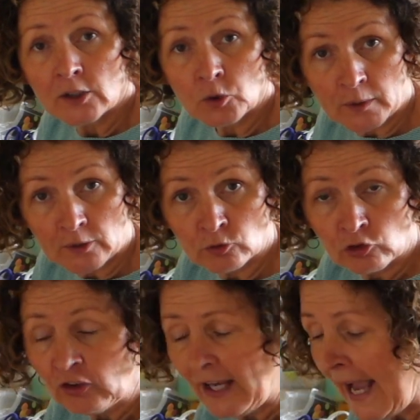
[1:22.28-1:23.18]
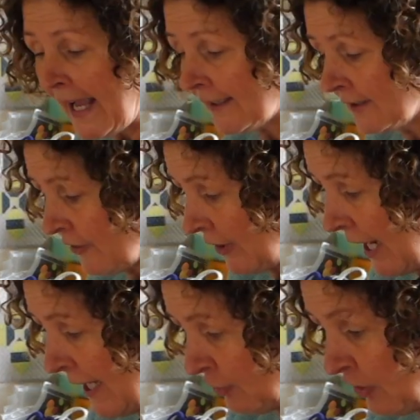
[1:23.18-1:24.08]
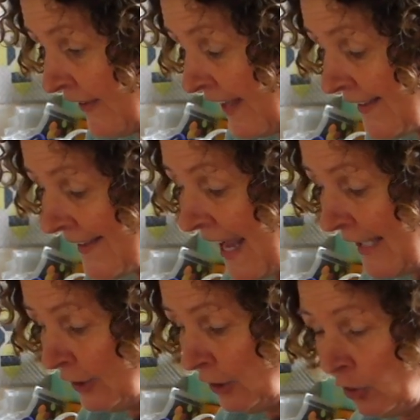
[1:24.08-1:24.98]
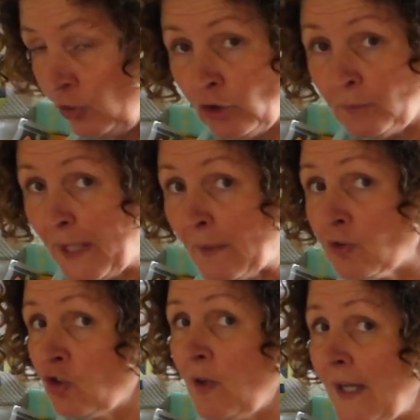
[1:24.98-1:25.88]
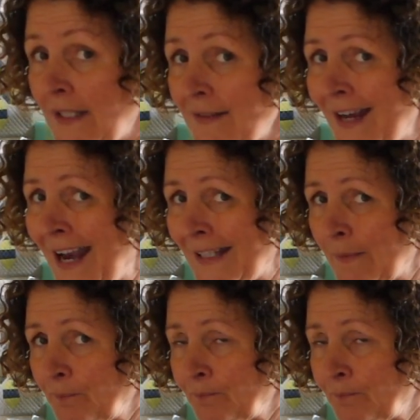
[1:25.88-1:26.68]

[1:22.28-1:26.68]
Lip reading: quilt and she says that you should be able to do it in a day.